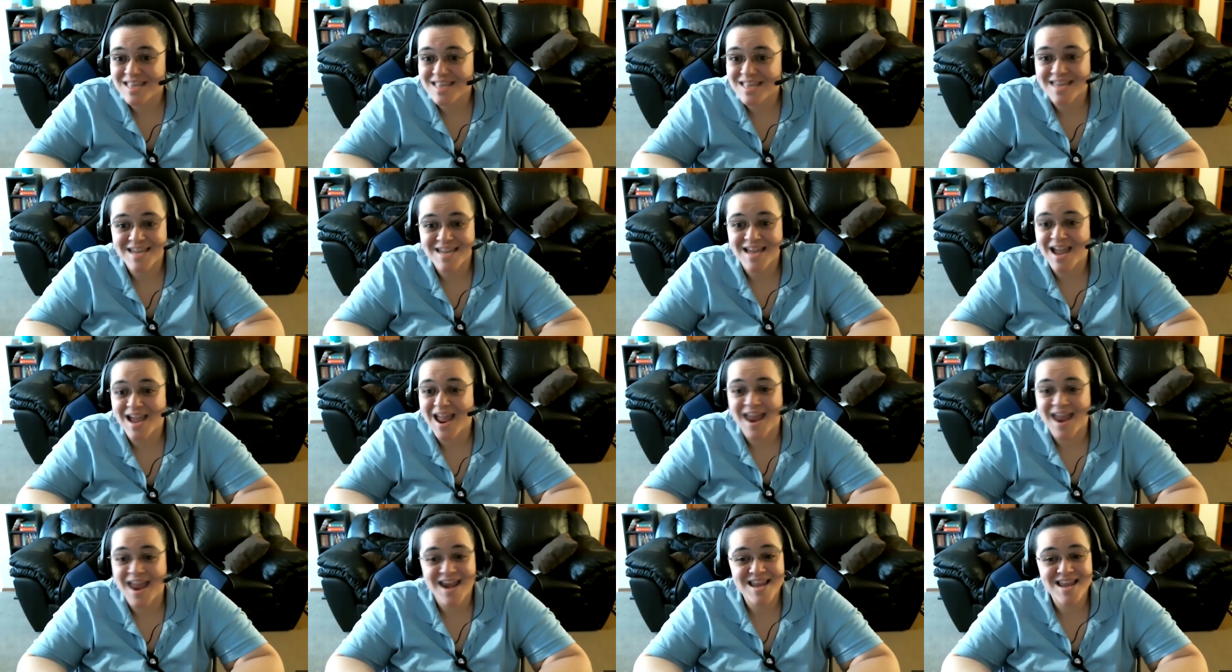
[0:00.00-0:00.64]
Like
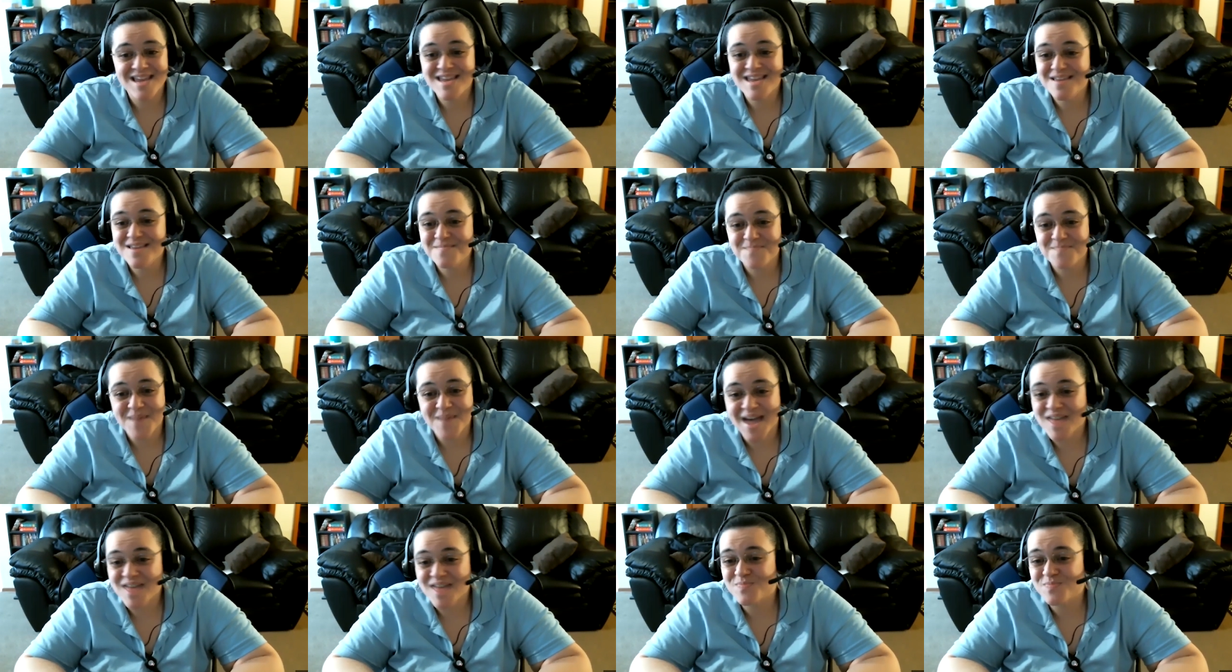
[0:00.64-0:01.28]
any
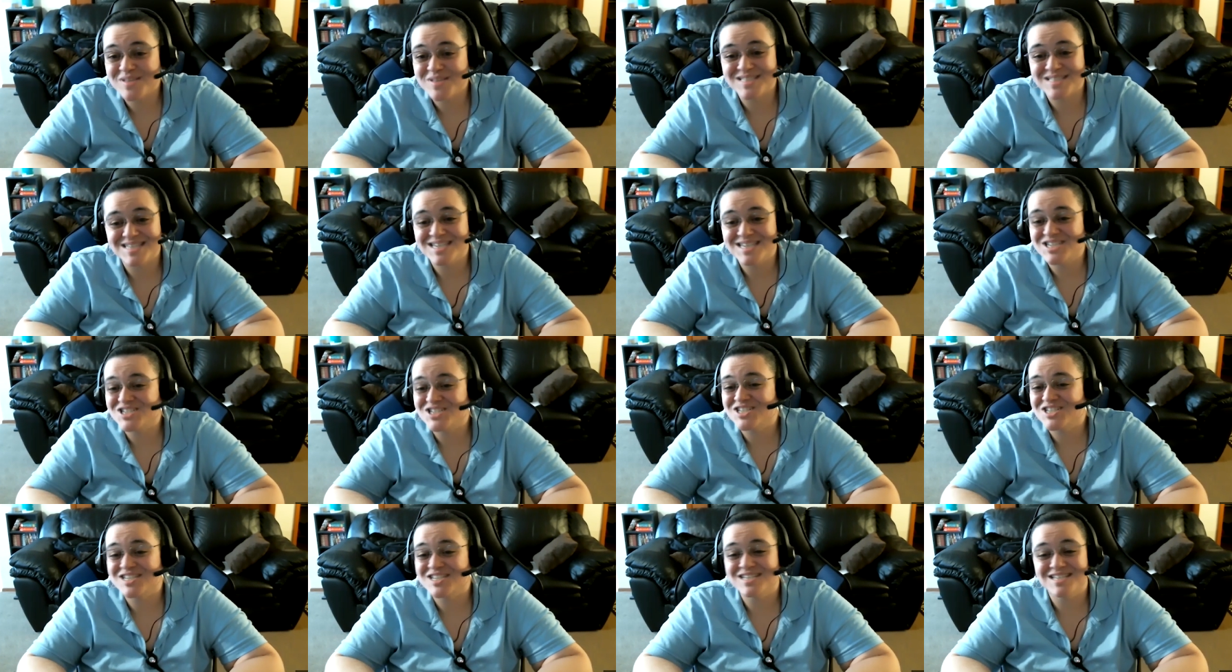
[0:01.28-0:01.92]

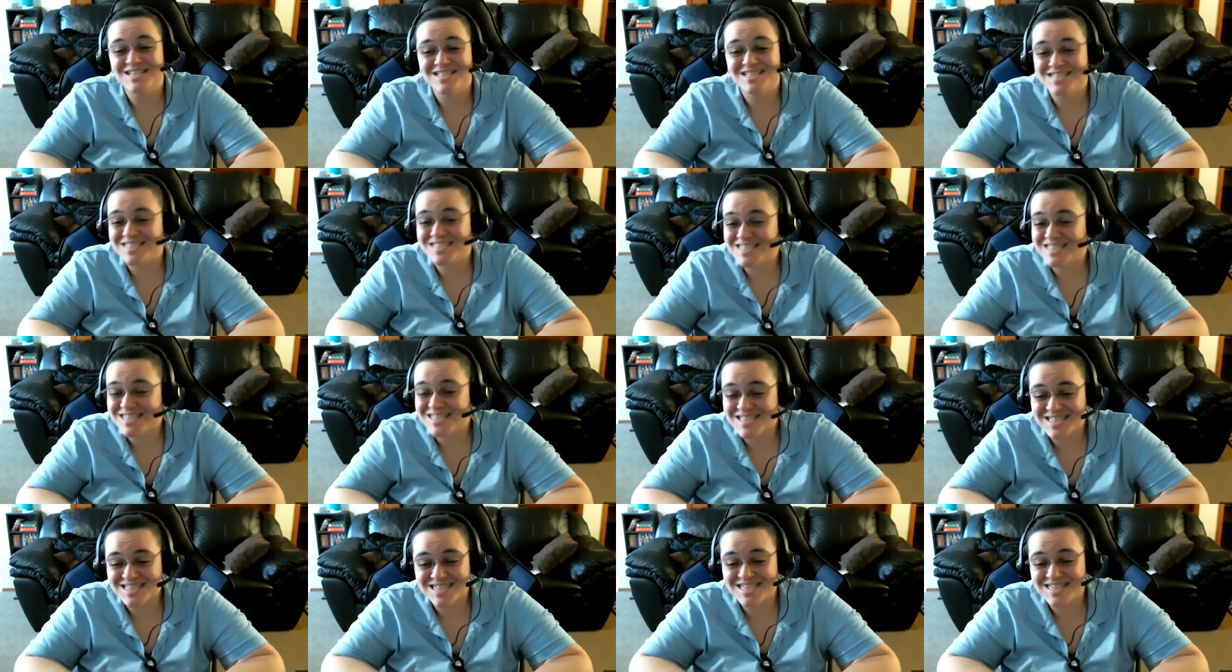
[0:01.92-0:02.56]
mathematician,
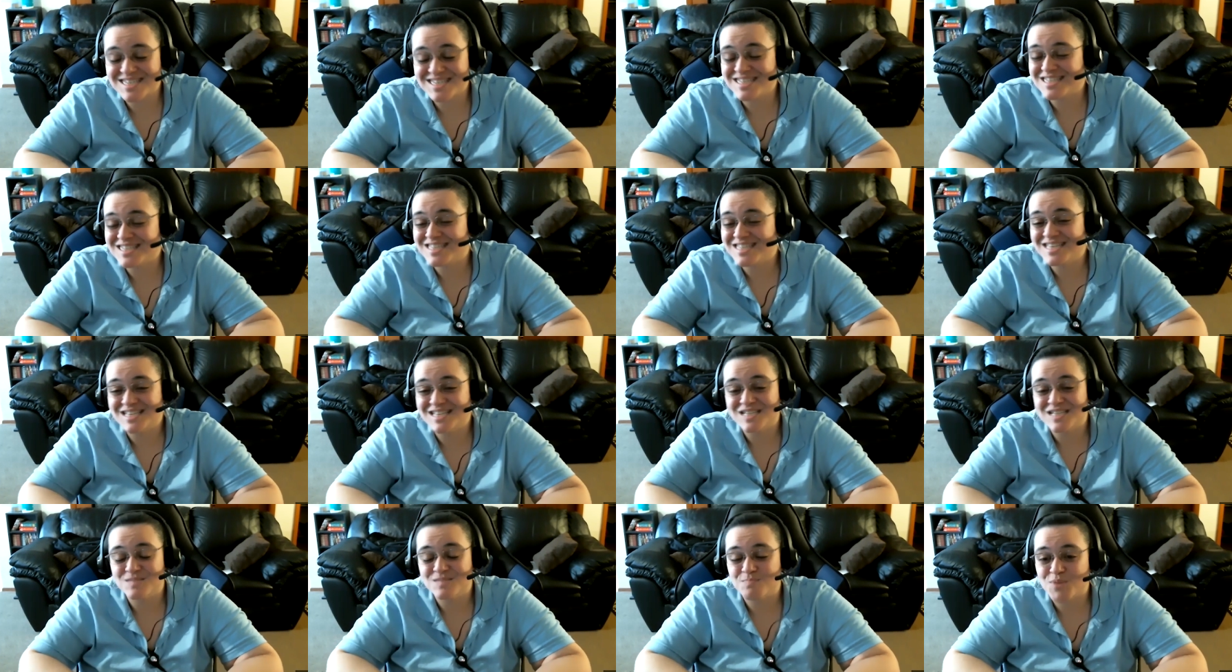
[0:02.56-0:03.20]

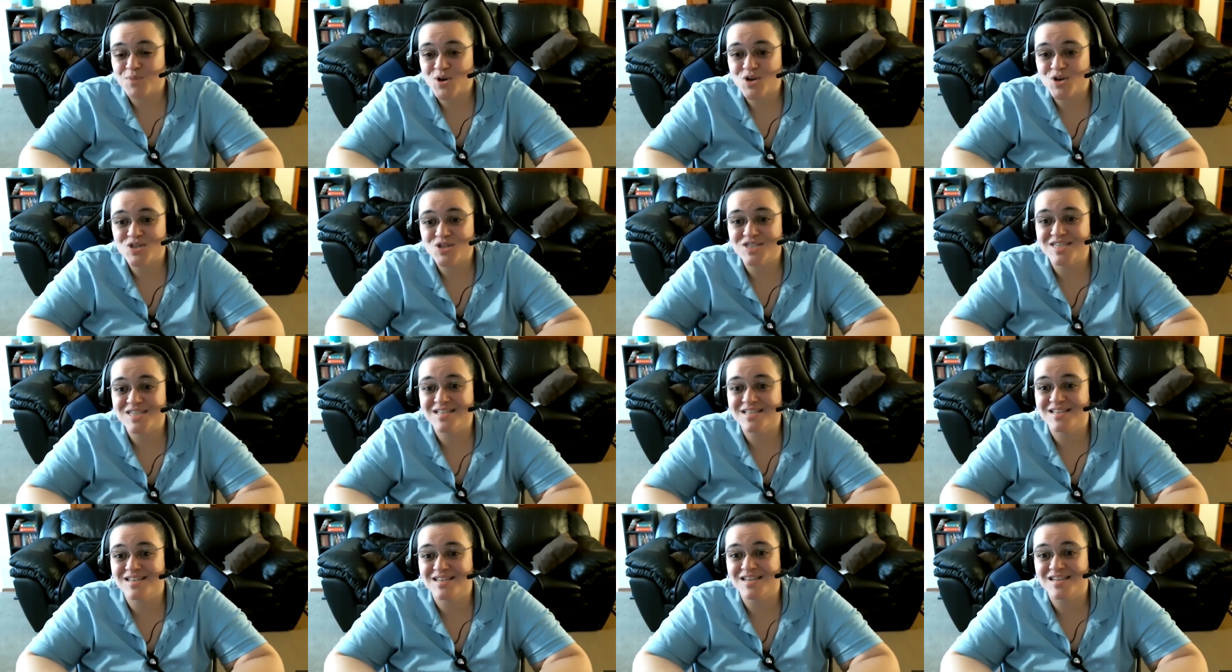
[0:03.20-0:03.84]
statistics
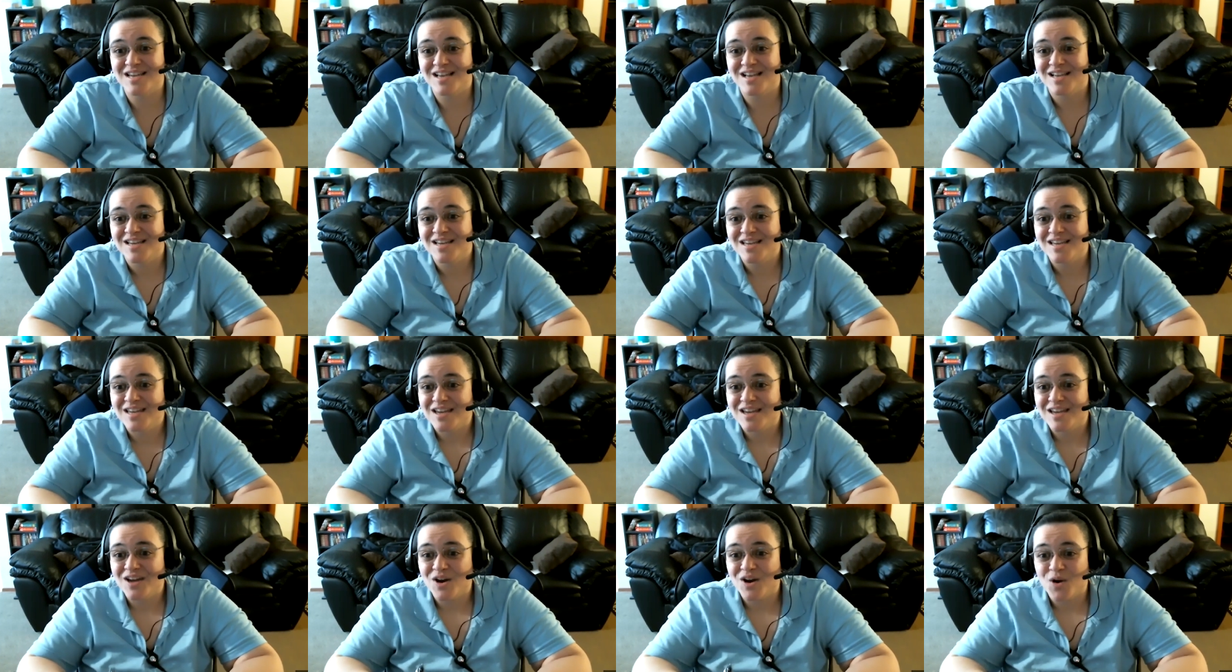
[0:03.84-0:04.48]
person
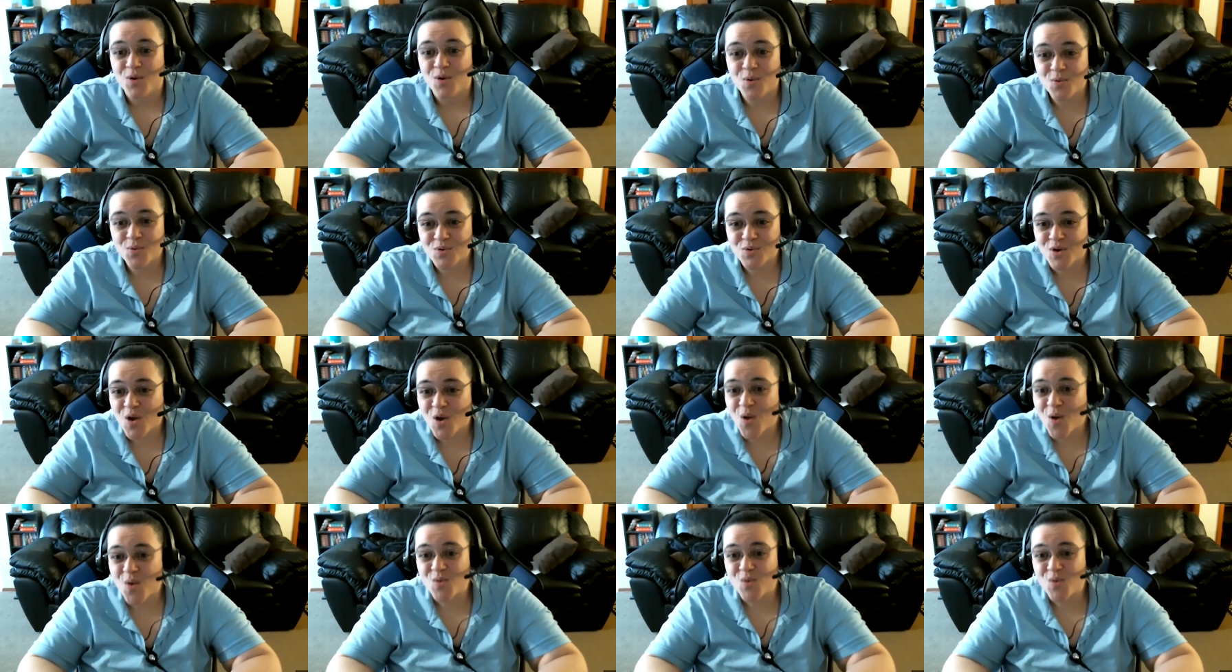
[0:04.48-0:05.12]
who
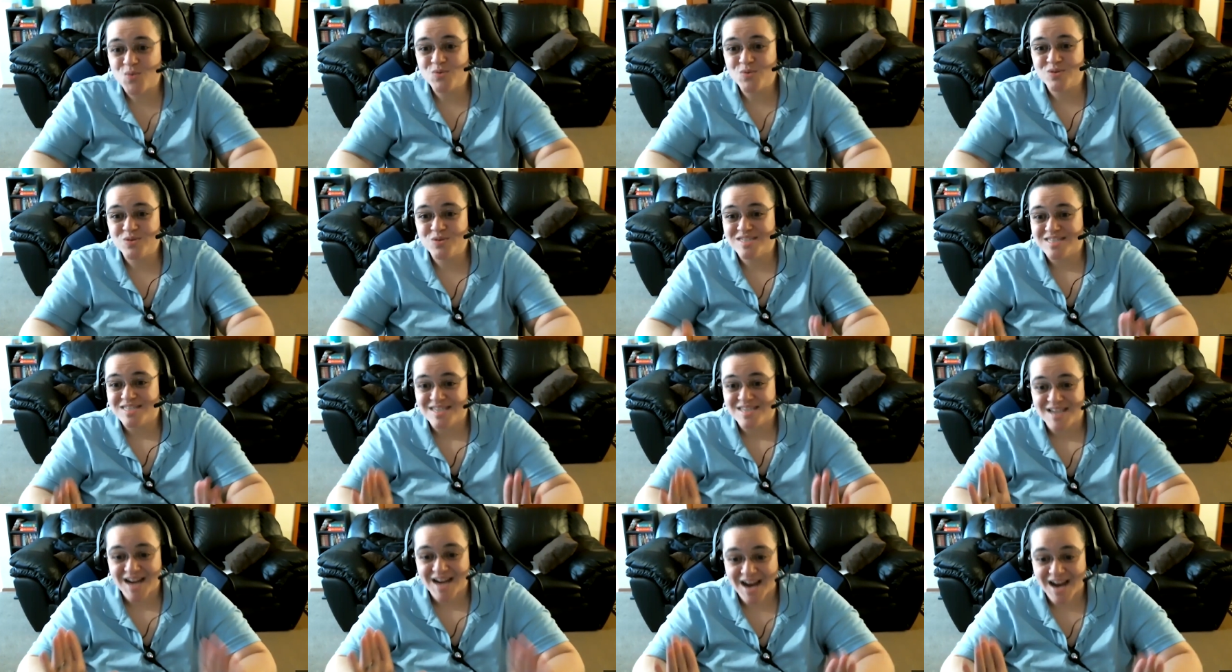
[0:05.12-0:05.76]
knows
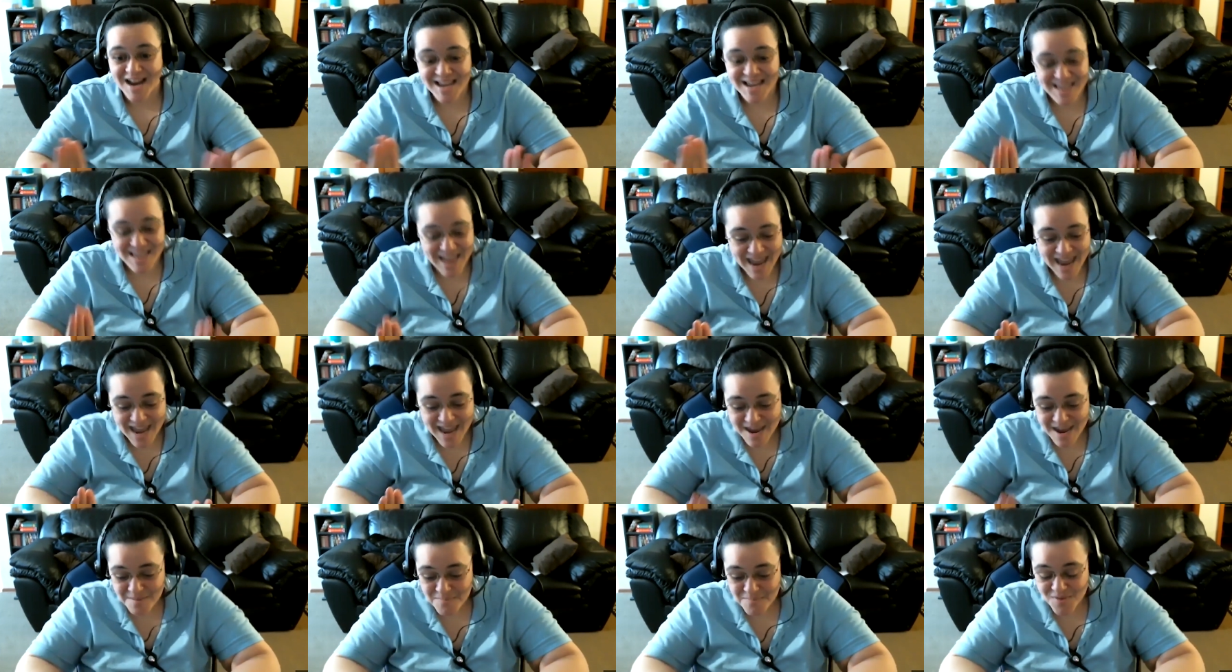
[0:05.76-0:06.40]
a
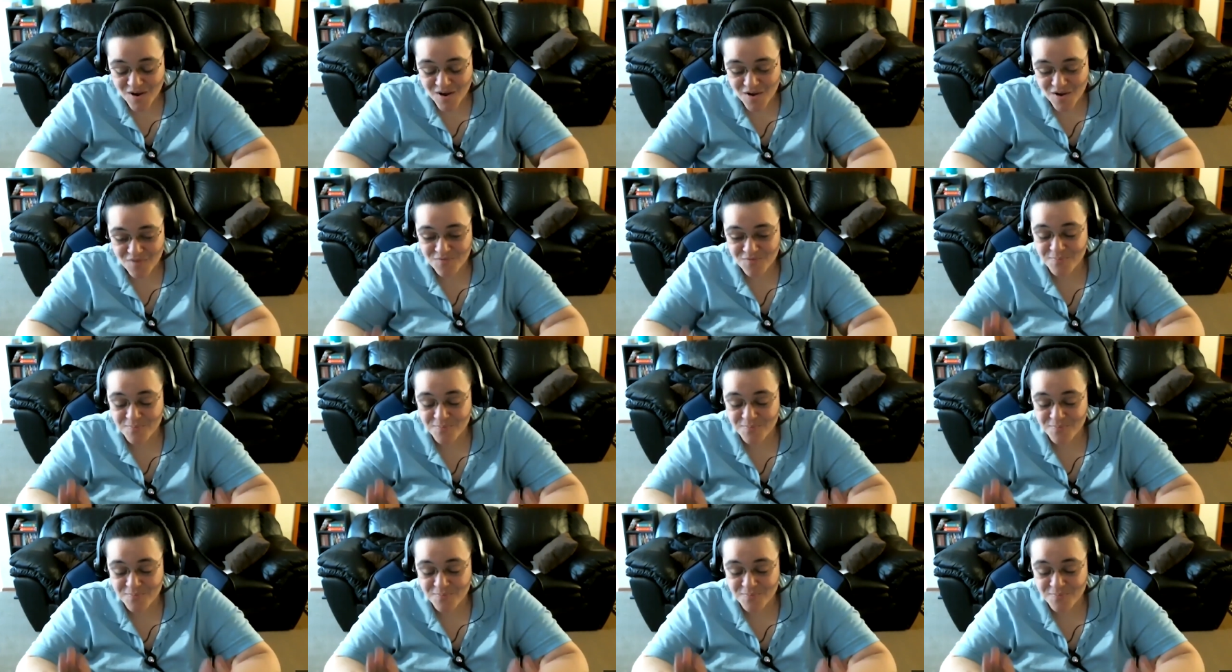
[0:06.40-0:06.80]
game of